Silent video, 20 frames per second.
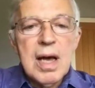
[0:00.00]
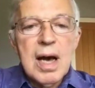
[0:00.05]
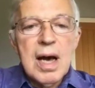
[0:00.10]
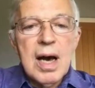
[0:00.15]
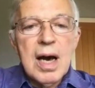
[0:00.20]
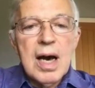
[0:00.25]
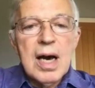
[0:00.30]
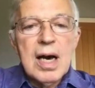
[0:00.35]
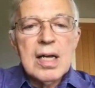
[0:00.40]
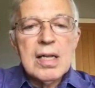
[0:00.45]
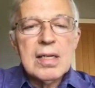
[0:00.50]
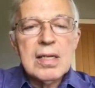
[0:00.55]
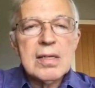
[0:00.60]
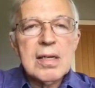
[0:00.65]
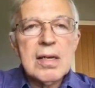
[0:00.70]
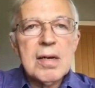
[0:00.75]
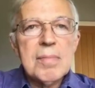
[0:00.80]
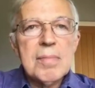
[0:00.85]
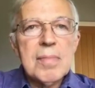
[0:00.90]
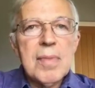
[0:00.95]

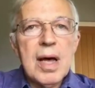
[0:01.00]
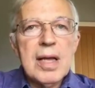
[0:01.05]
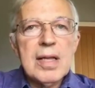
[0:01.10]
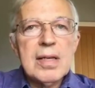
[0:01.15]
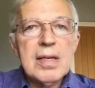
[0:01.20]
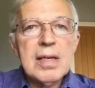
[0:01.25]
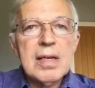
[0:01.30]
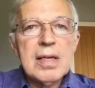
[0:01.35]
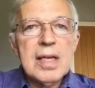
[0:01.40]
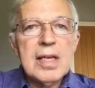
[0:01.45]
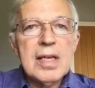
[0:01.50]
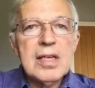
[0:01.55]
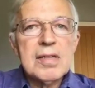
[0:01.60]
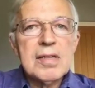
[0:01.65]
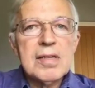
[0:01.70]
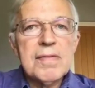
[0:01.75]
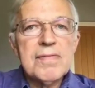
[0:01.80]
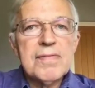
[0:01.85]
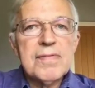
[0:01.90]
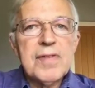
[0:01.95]
And my
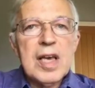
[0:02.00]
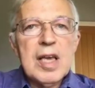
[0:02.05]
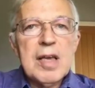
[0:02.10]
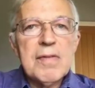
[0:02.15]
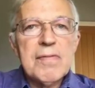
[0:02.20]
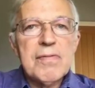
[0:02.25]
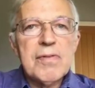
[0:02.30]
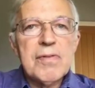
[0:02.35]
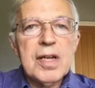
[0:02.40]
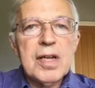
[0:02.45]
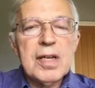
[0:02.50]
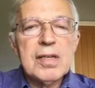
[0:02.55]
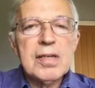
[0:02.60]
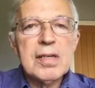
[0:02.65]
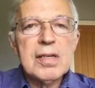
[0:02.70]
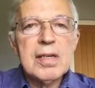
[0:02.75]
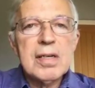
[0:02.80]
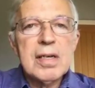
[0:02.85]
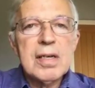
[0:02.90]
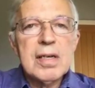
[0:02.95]
least favourite,
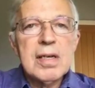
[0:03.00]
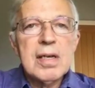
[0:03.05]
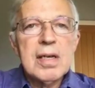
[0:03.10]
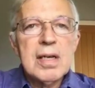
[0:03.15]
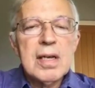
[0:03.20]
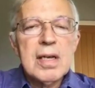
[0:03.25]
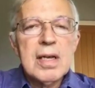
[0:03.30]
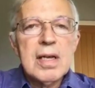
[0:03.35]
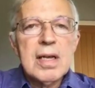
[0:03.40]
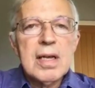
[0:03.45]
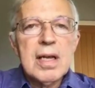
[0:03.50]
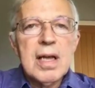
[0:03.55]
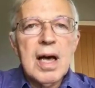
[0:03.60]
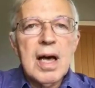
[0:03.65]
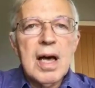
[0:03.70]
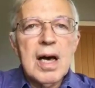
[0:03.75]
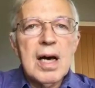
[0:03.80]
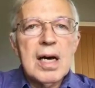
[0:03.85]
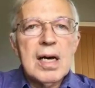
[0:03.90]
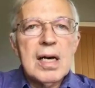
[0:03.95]

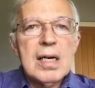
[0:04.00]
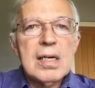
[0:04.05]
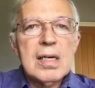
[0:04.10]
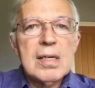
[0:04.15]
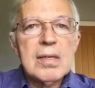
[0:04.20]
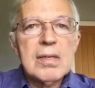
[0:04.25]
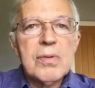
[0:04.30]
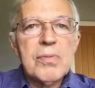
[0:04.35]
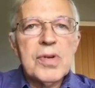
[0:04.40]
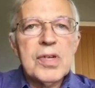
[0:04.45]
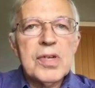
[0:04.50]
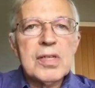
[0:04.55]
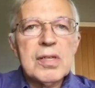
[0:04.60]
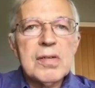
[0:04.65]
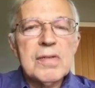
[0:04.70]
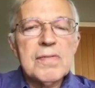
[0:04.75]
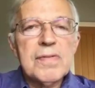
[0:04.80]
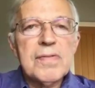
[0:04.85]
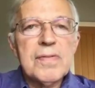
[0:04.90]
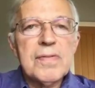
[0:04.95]
the risk
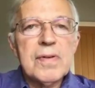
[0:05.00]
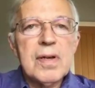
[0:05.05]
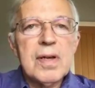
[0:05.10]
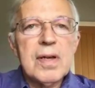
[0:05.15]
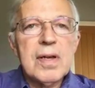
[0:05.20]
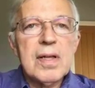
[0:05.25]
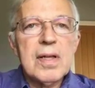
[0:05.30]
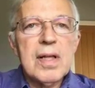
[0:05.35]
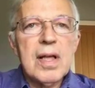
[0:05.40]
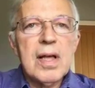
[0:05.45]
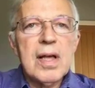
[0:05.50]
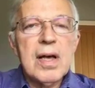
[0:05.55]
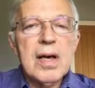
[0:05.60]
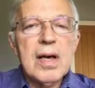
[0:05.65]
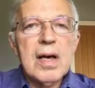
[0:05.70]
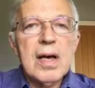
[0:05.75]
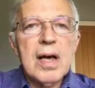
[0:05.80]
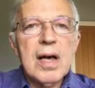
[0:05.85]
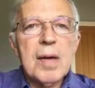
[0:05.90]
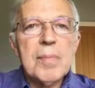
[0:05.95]
of
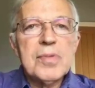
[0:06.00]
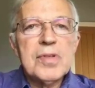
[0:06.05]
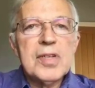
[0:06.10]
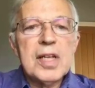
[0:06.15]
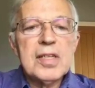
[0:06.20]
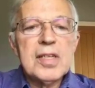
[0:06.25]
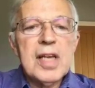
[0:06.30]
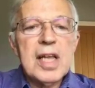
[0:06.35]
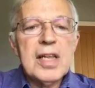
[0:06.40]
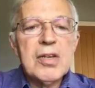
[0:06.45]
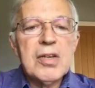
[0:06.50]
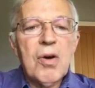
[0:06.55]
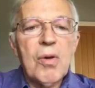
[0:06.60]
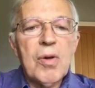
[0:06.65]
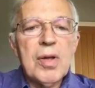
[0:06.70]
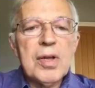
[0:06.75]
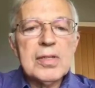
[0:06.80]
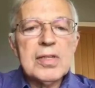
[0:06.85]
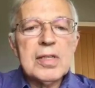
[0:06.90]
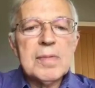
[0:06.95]
upsetting any
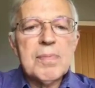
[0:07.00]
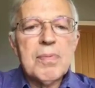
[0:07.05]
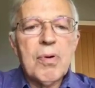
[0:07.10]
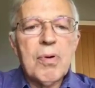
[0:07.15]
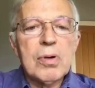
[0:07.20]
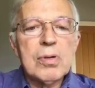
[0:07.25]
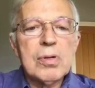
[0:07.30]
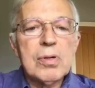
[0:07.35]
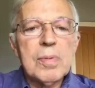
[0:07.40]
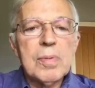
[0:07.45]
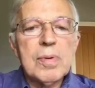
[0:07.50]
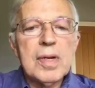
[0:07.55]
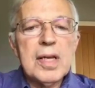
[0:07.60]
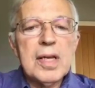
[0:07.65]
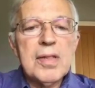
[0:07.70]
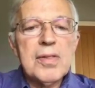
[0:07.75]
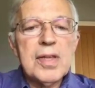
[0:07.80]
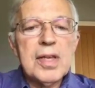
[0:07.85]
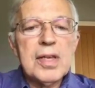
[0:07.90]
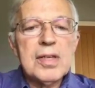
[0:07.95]
colleagues, is
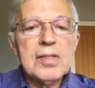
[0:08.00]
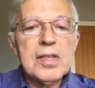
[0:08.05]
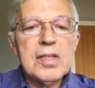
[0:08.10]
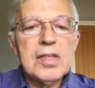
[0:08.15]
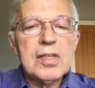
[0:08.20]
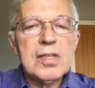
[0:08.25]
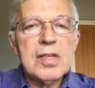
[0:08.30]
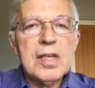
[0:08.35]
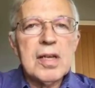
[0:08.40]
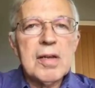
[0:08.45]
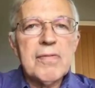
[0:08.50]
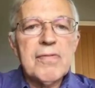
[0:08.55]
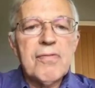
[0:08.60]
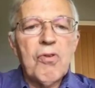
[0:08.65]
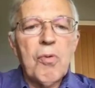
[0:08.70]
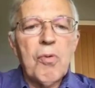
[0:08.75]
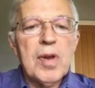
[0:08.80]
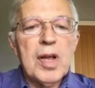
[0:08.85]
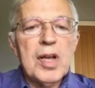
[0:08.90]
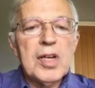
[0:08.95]
probably the existing
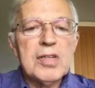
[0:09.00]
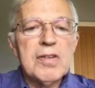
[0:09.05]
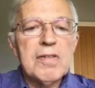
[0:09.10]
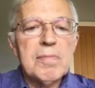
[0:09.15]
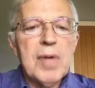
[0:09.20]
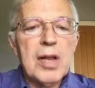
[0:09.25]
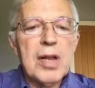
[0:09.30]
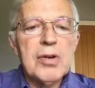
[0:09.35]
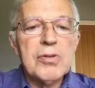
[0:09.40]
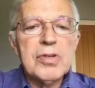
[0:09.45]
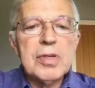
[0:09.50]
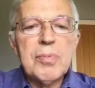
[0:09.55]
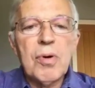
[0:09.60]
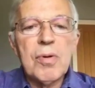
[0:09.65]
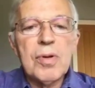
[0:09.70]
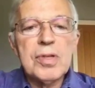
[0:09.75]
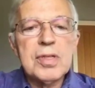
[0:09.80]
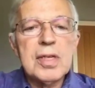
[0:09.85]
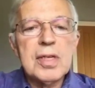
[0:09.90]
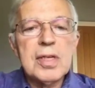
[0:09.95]
formulation of monetary
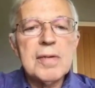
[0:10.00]
policy.